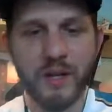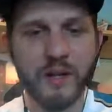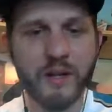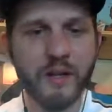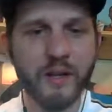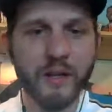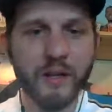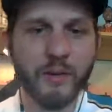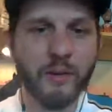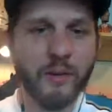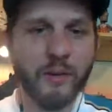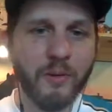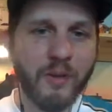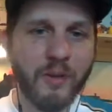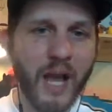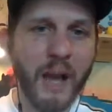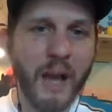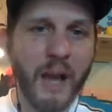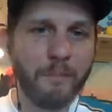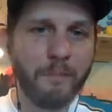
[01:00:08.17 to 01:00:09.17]
Who
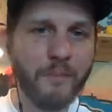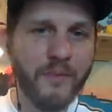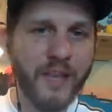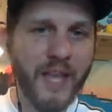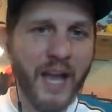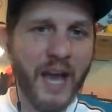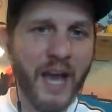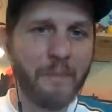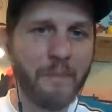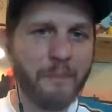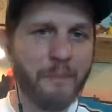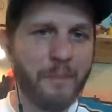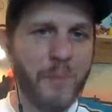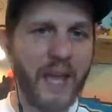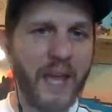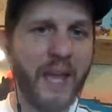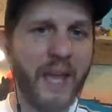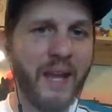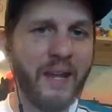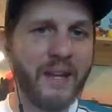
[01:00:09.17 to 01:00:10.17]
got
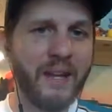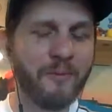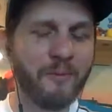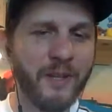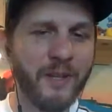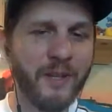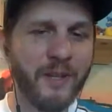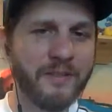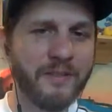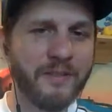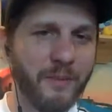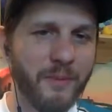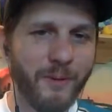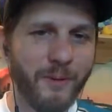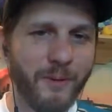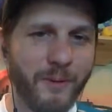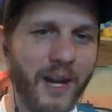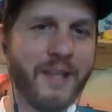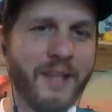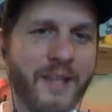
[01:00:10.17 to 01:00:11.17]
paid and went to
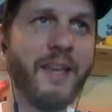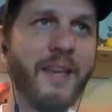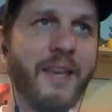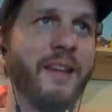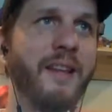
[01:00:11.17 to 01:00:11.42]
Milwaukee.